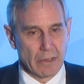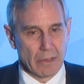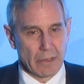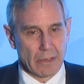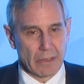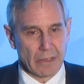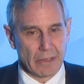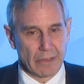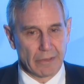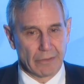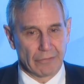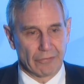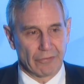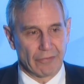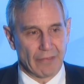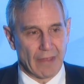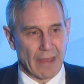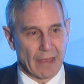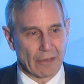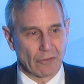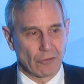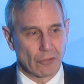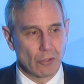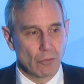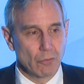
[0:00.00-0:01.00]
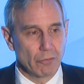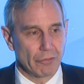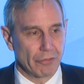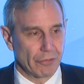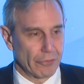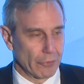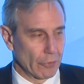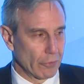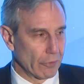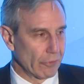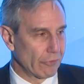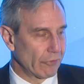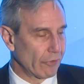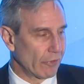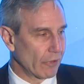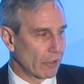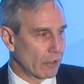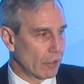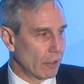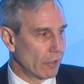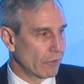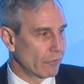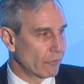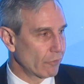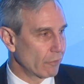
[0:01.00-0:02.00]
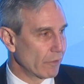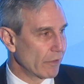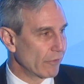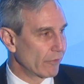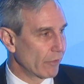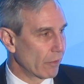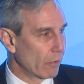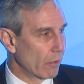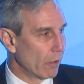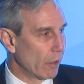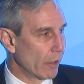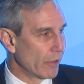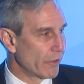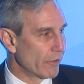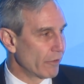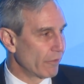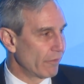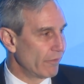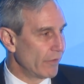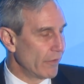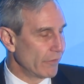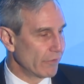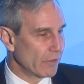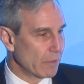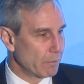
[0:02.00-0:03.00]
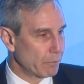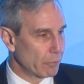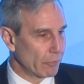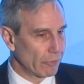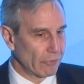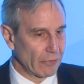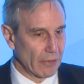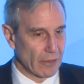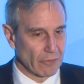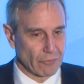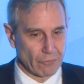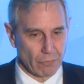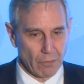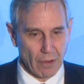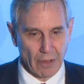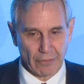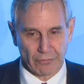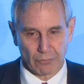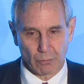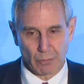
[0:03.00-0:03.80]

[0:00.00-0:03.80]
is that two-thirds of the countries are under fifty percent trust.